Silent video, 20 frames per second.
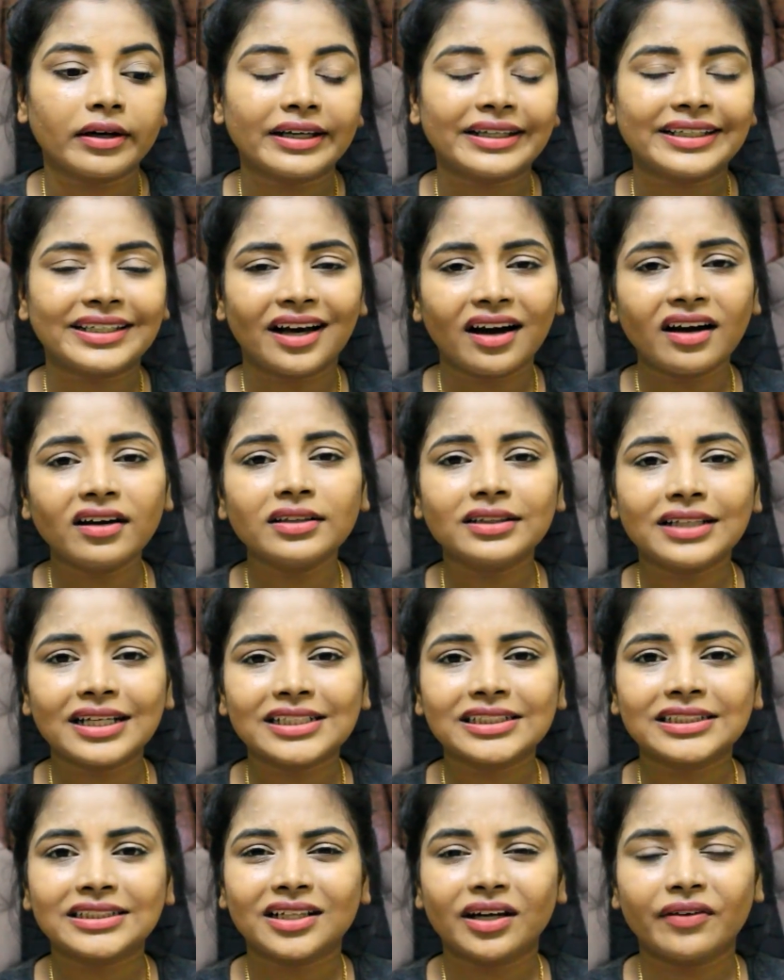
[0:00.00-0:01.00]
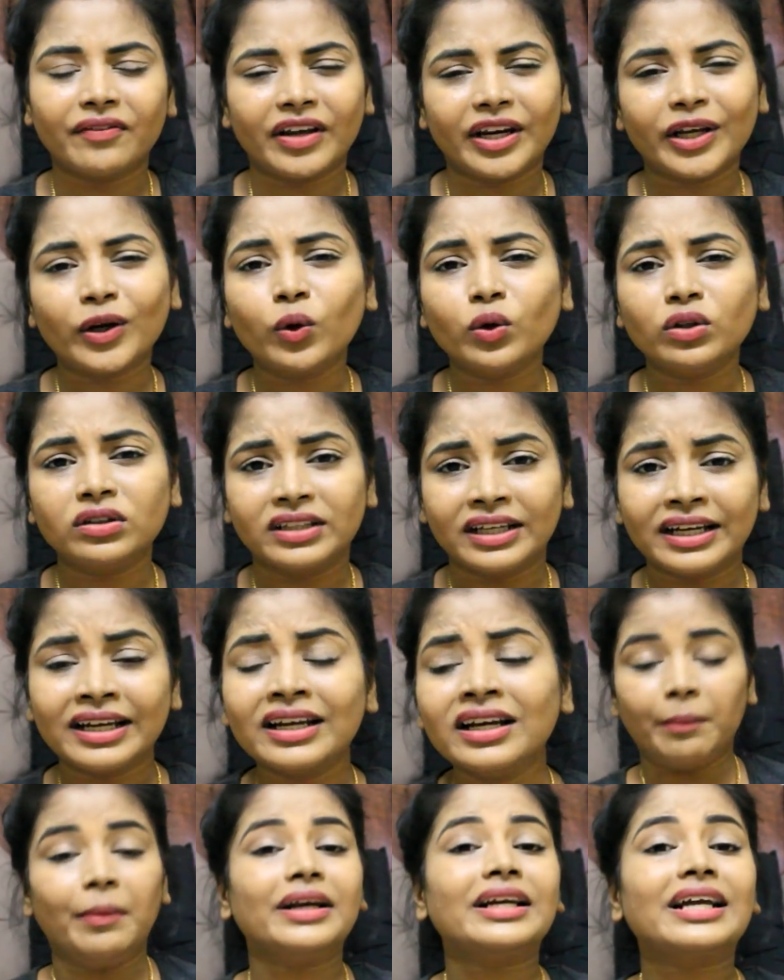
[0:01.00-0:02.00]
yeah, that is a very good
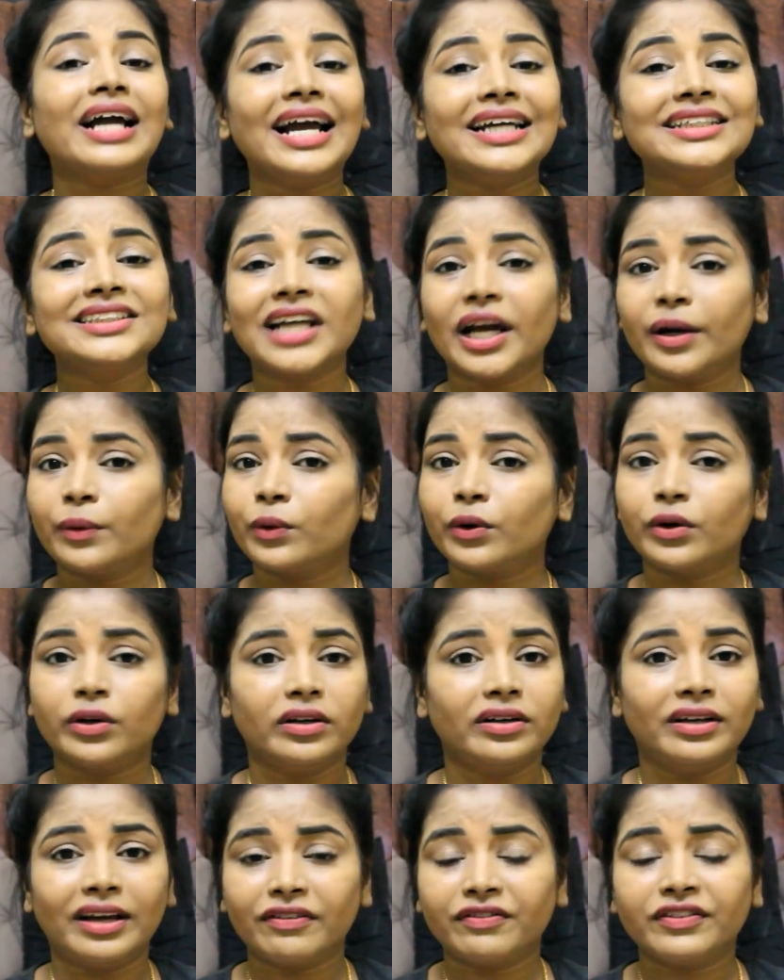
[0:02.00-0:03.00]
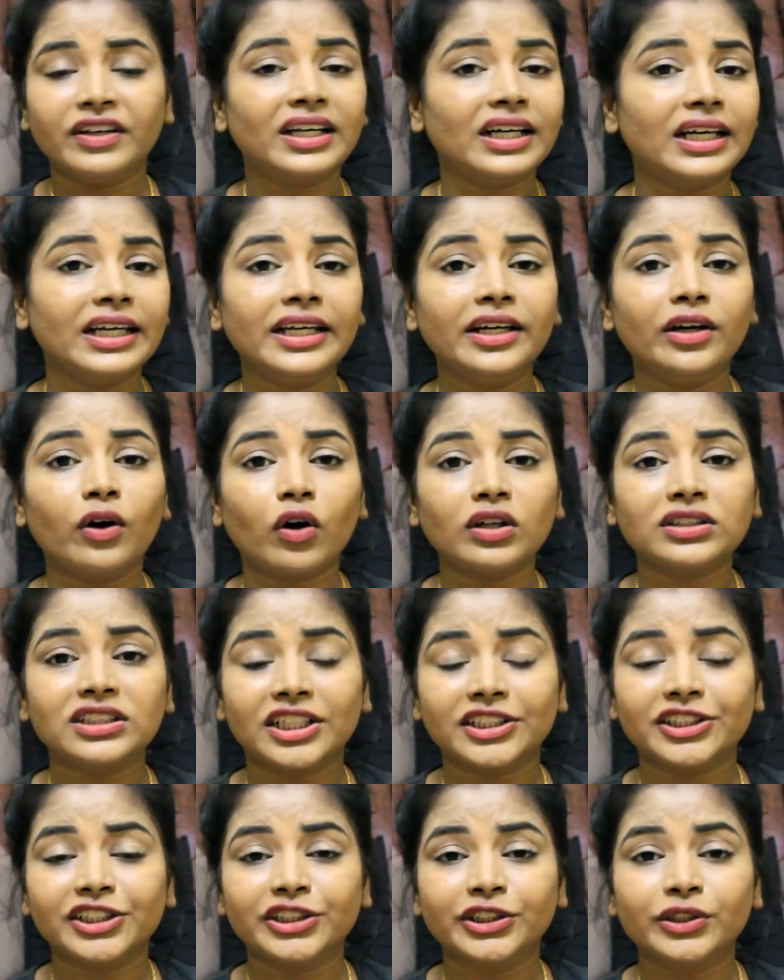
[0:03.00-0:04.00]
thing. But guys, I would definitely not
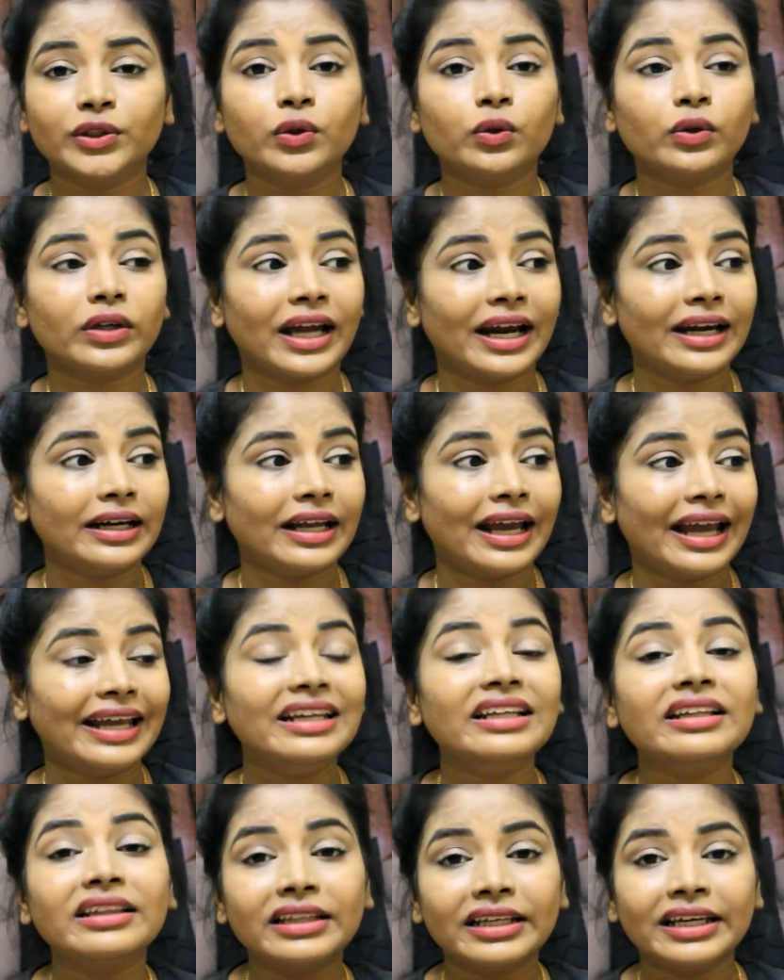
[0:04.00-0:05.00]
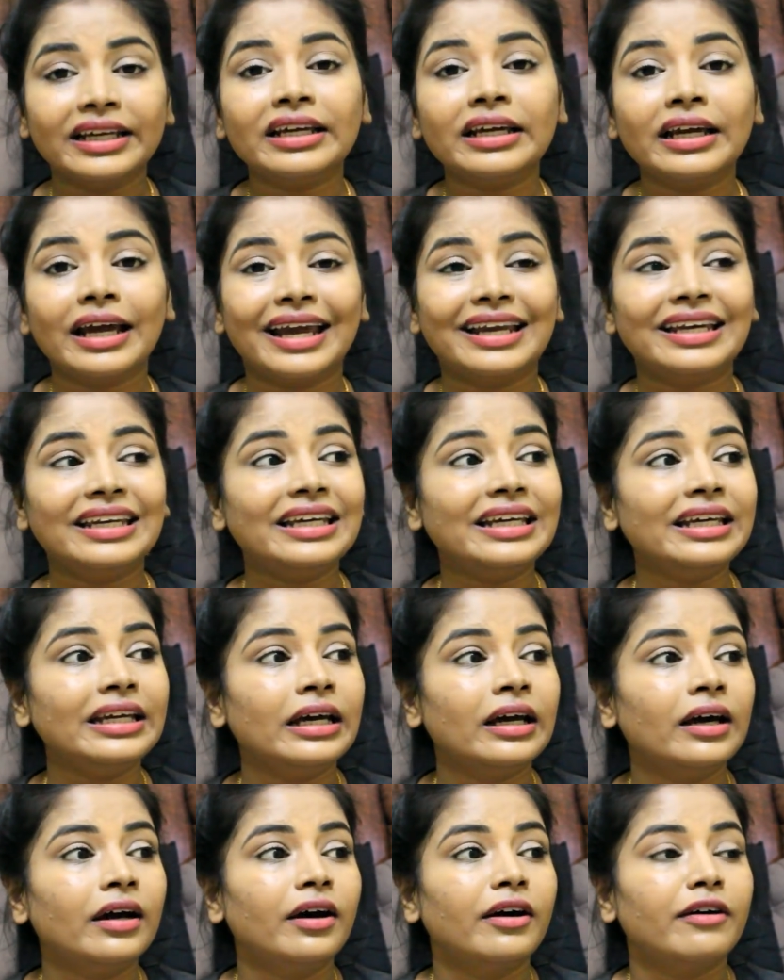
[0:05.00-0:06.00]
suggest you to get anything,
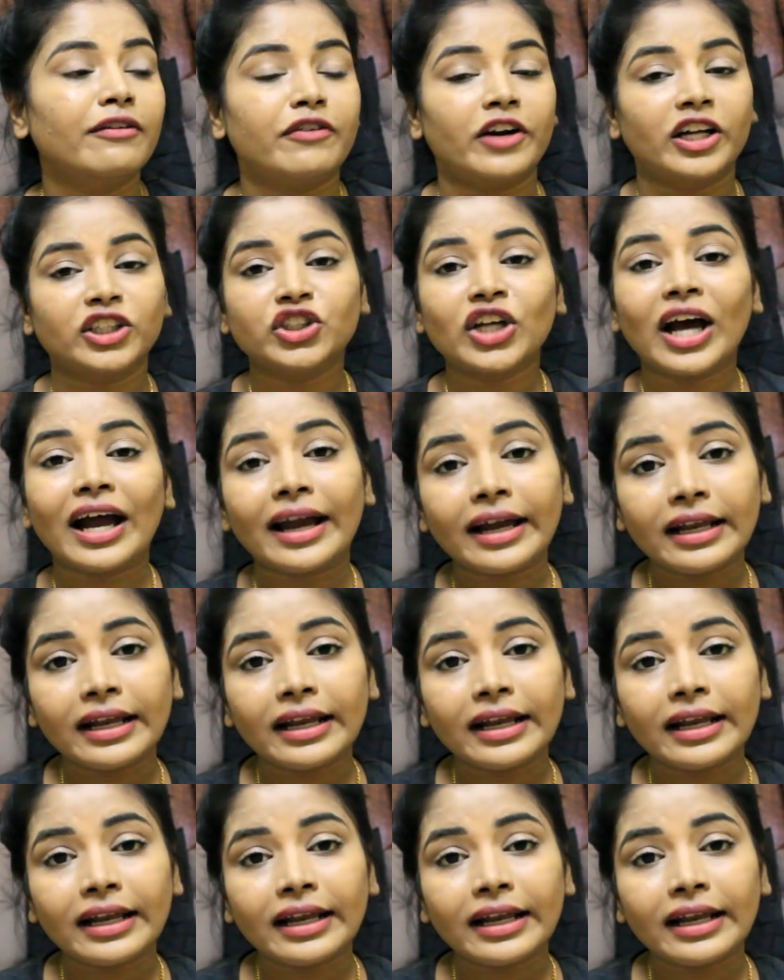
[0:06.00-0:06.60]
any fragile